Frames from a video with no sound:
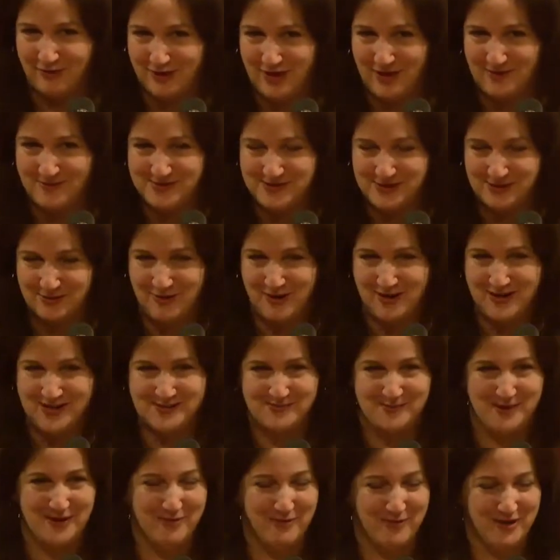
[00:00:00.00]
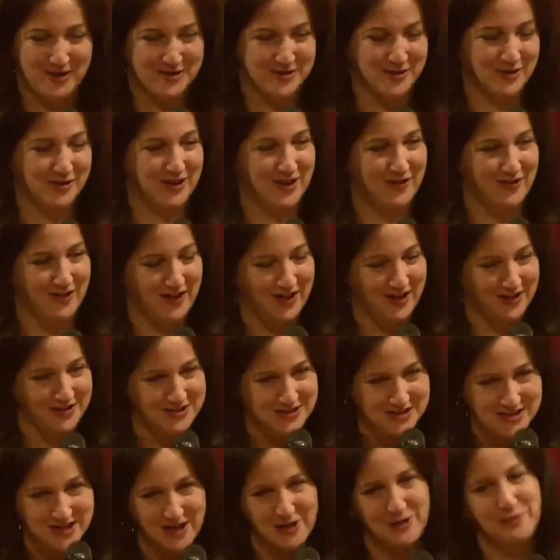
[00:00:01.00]
comes across my threshold and then I
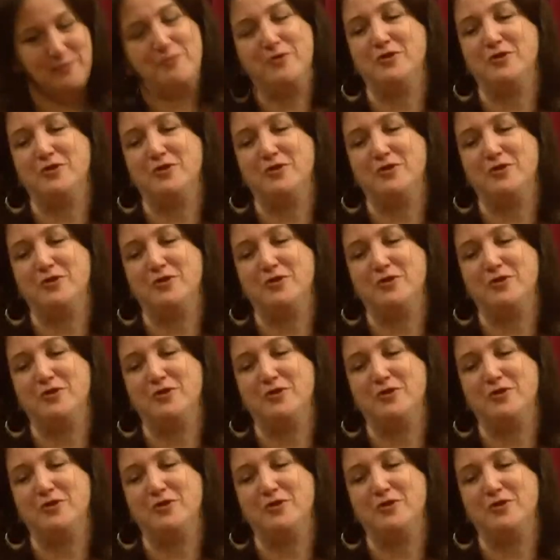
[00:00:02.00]
just kind of